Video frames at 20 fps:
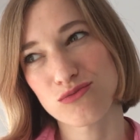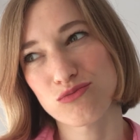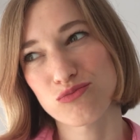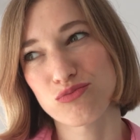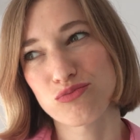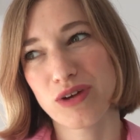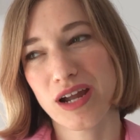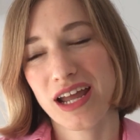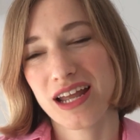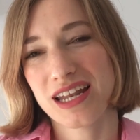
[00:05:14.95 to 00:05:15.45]

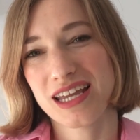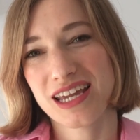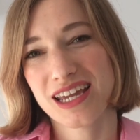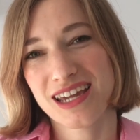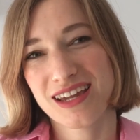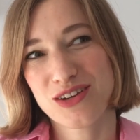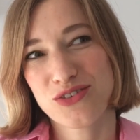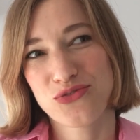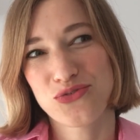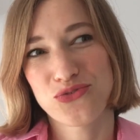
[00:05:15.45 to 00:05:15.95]

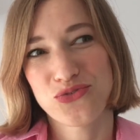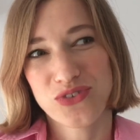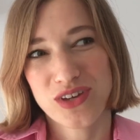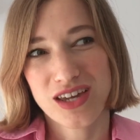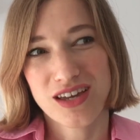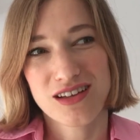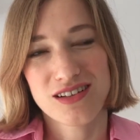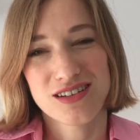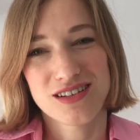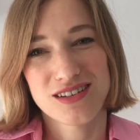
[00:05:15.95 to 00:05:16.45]
really
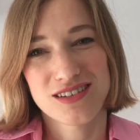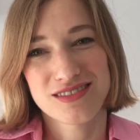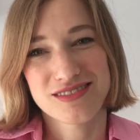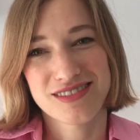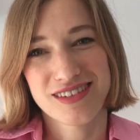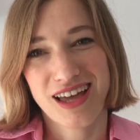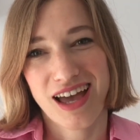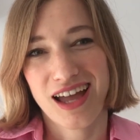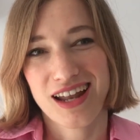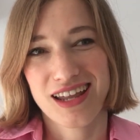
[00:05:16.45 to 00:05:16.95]
feel
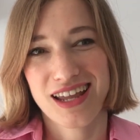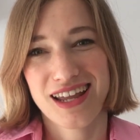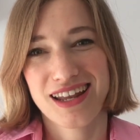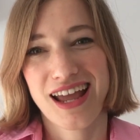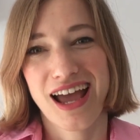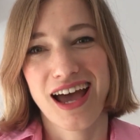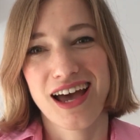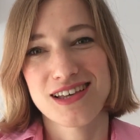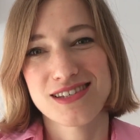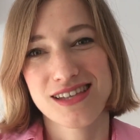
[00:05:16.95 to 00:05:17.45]
that it
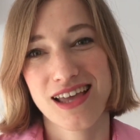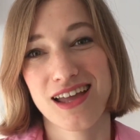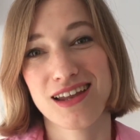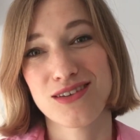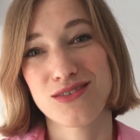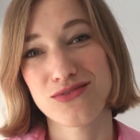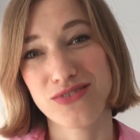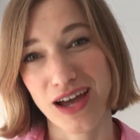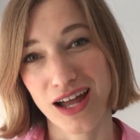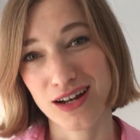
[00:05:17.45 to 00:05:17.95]
has
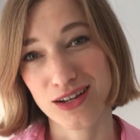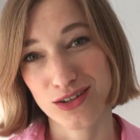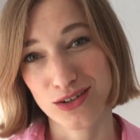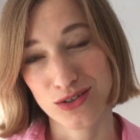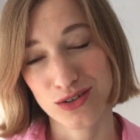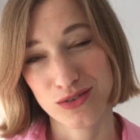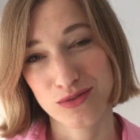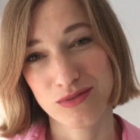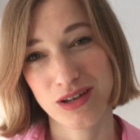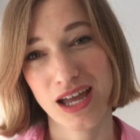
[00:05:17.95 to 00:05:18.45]
any
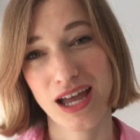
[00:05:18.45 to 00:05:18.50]
value,